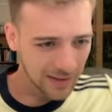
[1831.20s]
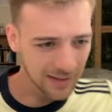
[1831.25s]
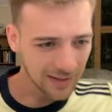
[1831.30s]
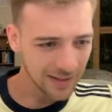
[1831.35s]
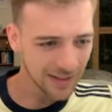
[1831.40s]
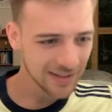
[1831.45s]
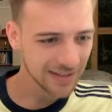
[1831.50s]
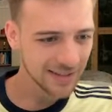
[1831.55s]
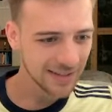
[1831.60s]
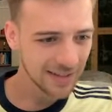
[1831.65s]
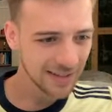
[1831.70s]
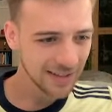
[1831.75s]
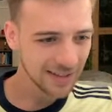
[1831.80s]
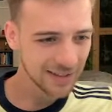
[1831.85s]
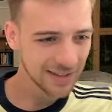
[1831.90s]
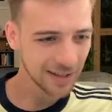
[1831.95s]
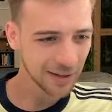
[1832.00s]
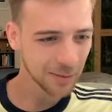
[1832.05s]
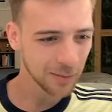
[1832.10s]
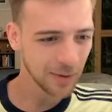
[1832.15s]
Let's see,
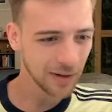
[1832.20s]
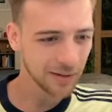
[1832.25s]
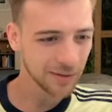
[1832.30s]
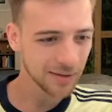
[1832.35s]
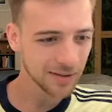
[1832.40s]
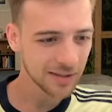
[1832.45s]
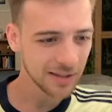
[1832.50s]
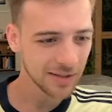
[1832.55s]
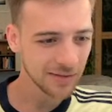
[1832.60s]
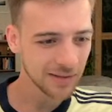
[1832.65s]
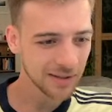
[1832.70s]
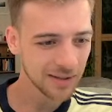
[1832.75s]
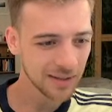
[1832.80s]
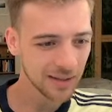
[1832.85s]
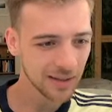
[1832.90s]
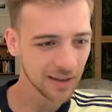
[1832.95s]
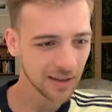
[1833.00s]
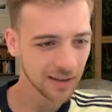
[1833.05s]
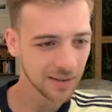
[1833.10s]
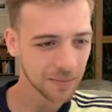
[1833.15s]
check wide receivers
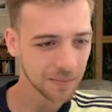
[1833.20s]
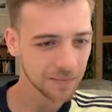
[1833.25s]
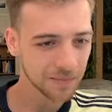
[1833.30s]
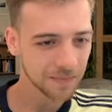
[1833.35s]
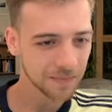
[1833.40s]
again.